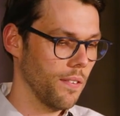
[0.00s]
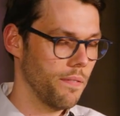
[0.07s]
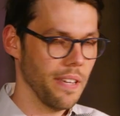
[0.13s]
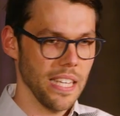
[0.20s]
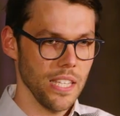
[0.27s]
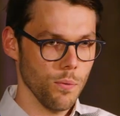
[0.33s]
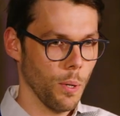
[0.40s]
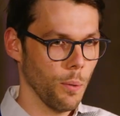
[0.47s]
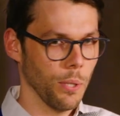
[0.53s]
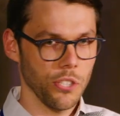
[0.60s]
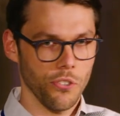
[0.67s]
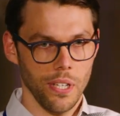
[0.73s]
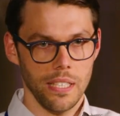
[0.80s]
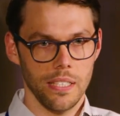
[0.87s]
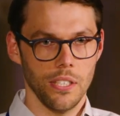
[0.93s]
phase where we're
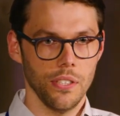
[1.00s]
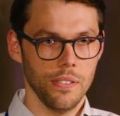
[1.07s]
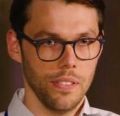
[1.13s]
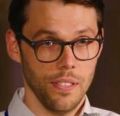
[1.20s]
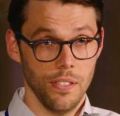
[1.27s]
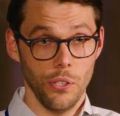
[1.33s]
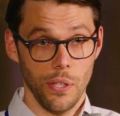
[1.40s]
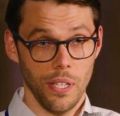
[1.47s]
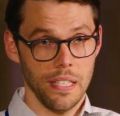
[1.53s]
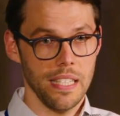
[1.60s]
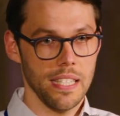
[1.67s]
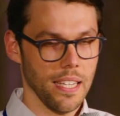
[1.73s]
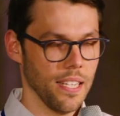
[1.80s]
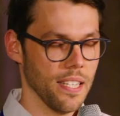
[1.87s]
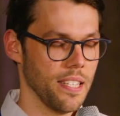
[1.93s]
trying to look at
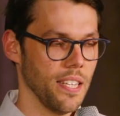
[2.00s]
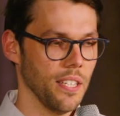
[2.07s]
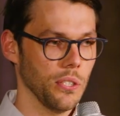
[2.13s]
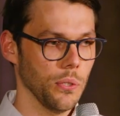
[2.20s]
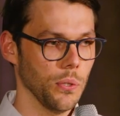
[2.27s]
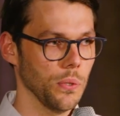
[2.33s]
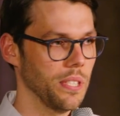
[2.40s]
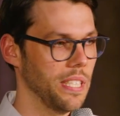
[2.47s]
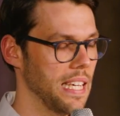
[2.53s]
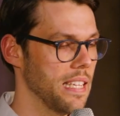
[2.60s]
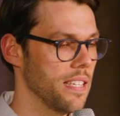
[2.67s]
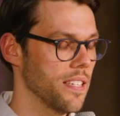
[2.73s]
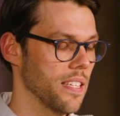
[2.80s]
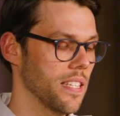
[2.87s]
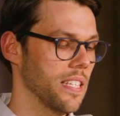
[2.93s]
these kind of subtle
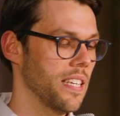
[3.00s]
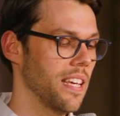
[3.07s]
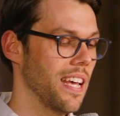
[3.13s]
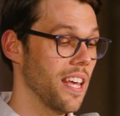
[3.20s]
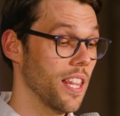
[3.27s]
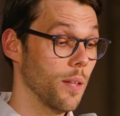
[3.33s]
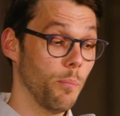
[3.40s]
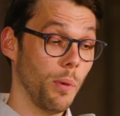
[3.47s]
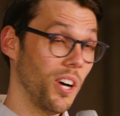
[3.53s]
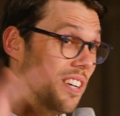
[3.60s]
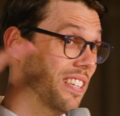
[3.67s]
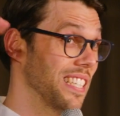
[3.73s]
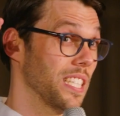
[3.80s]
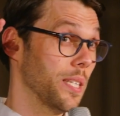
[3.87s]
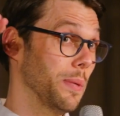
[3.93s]
changes, the bar
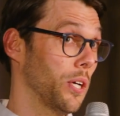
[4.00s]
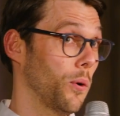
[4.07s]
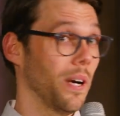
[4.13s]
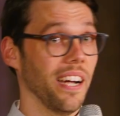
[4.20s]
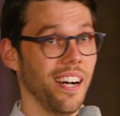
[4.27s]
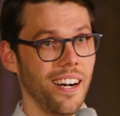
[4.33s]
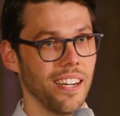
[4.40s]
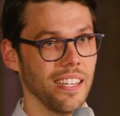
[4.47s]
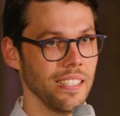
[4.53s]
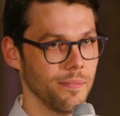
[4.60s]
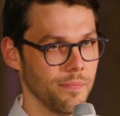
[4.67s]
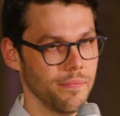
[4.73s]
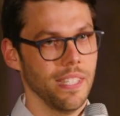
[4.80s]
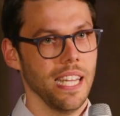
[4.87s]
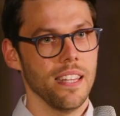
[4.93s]
needs to be quite high,
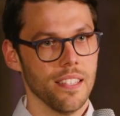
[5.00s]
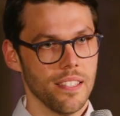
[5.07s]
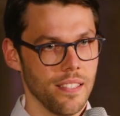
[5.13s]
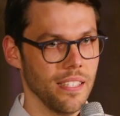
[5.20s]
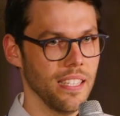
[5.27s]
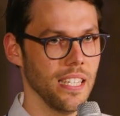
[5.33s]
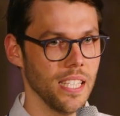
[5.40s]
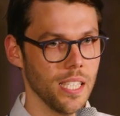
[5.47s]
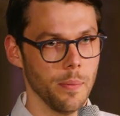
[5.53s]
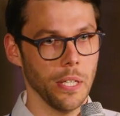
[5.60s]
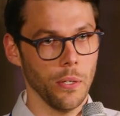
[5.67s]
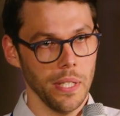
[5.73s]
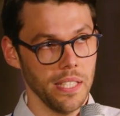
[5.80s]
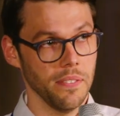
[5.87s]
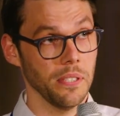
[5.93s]
hence it needs to be
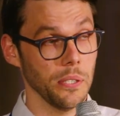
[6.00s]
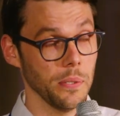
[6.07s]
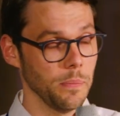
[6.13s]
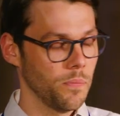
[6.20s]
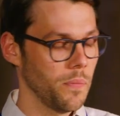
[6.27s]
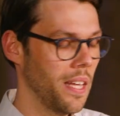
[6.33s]
quite difficult.